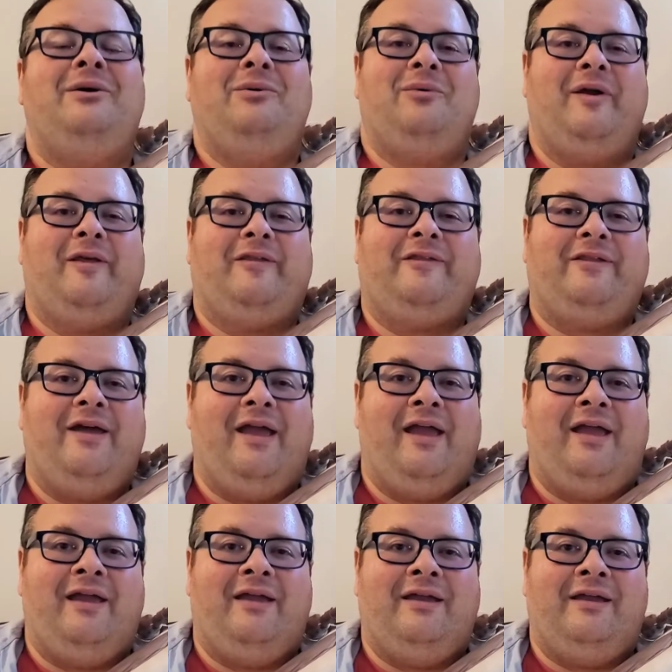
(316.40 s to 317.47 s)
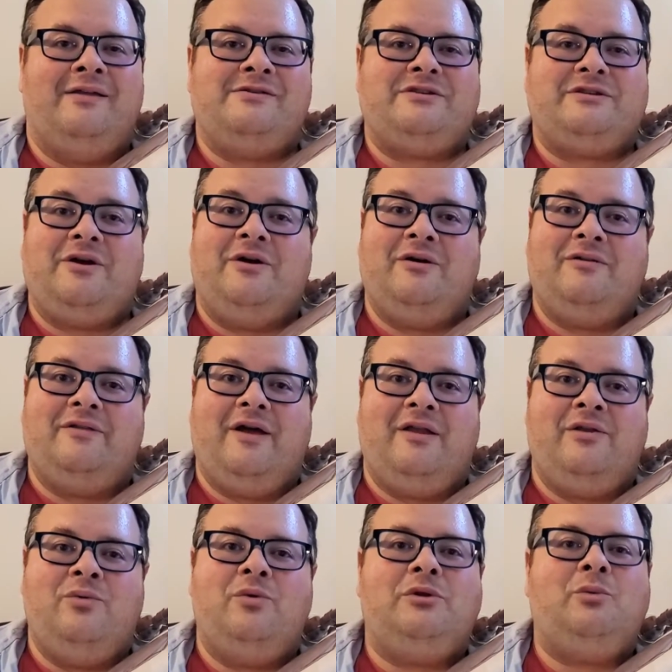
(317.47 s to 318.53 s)
with a song that
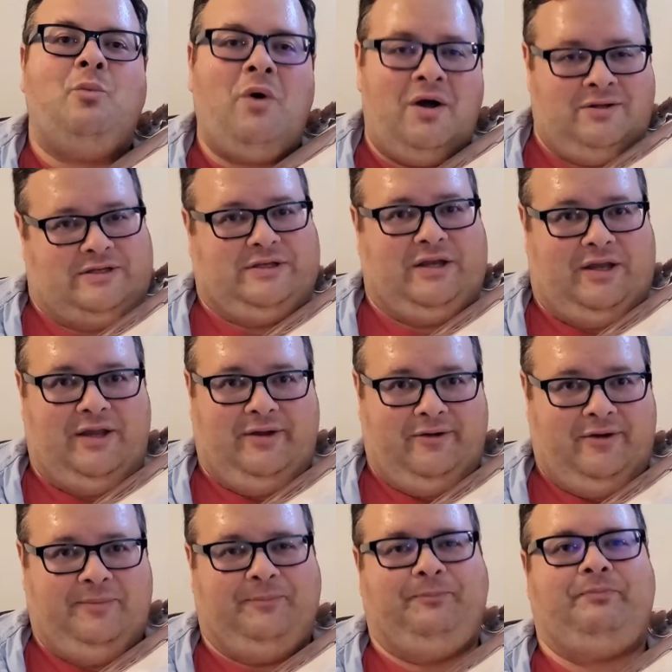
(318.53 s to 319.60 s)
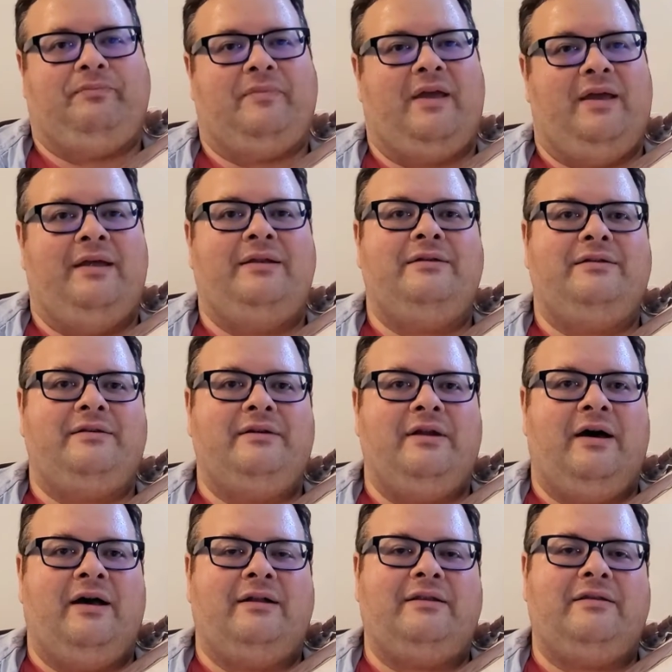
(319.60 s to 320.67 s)
you will want to hear and
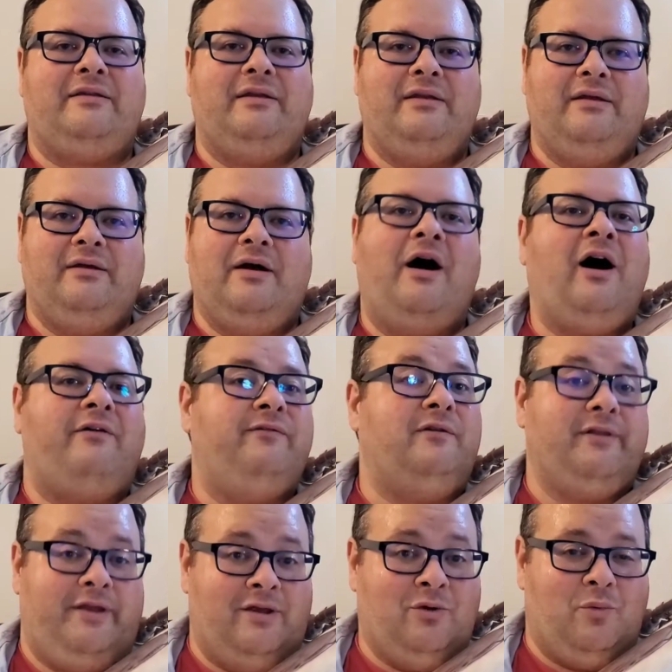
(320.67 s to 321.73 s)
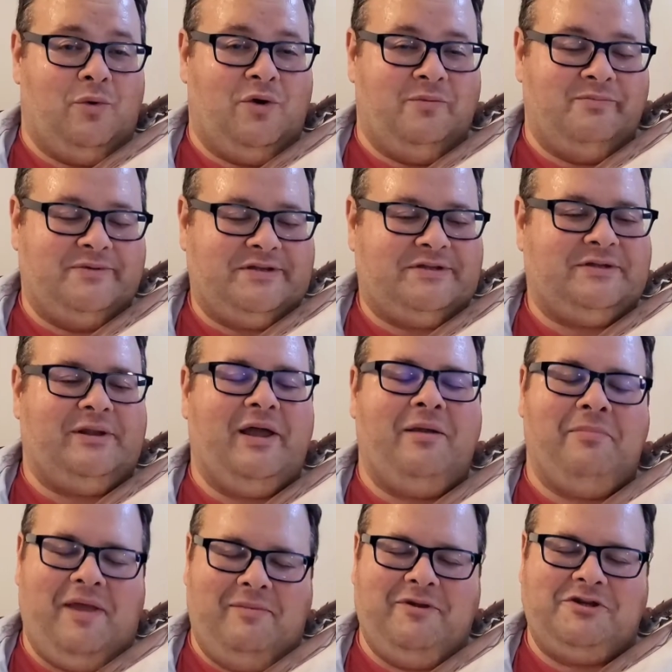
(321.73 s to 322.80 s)
not awful earworms
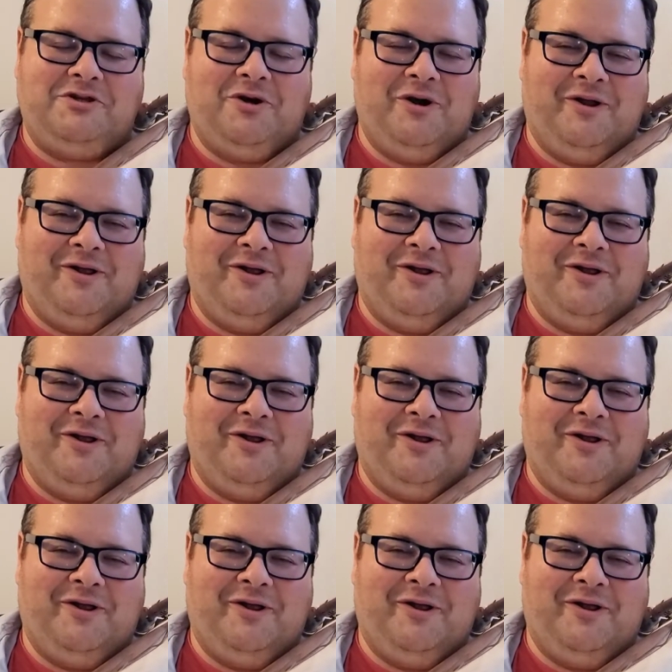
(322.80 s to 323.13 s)
like Baby Shark.